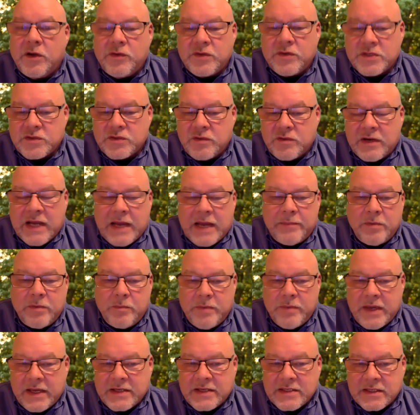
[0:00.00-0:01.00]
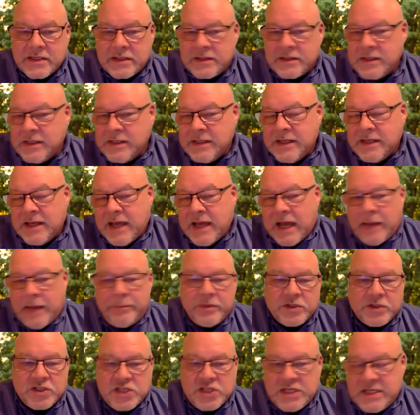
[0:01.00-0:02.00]
those great apple bakes and
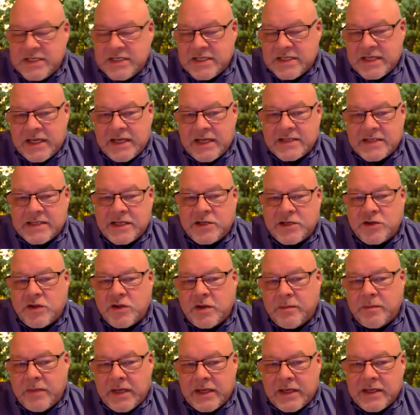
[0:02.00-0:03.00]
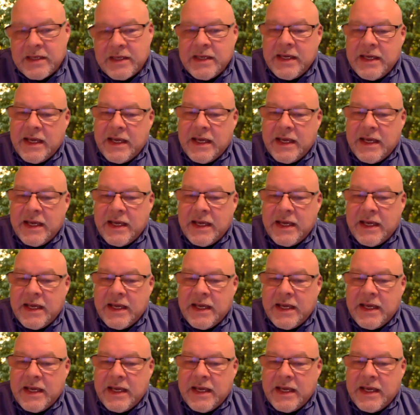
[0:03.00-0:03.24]
apple cheesecakes that you can make.